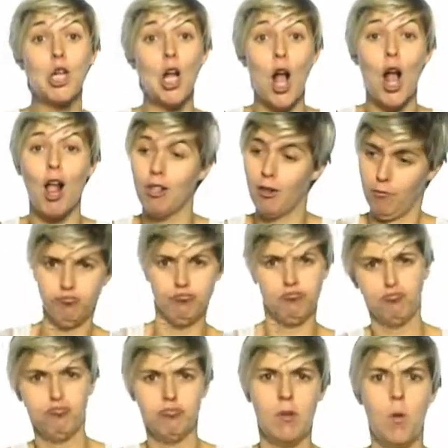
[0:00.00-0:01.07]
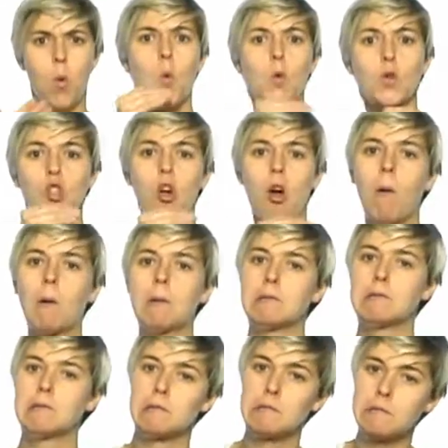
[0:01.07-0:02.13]
we would not assign junior
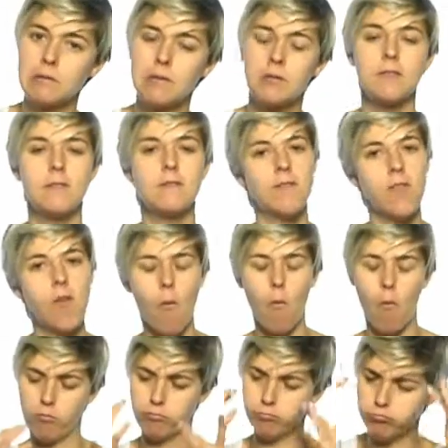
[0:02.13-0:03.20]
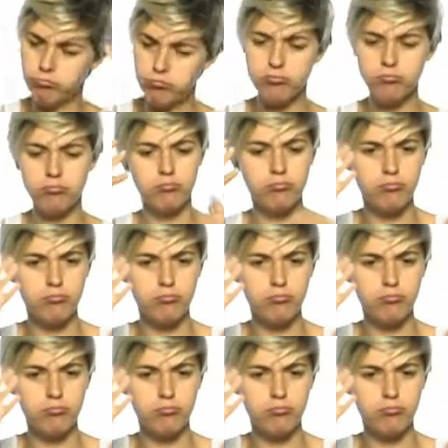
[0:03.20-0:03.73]
interpreters in emergency call settings.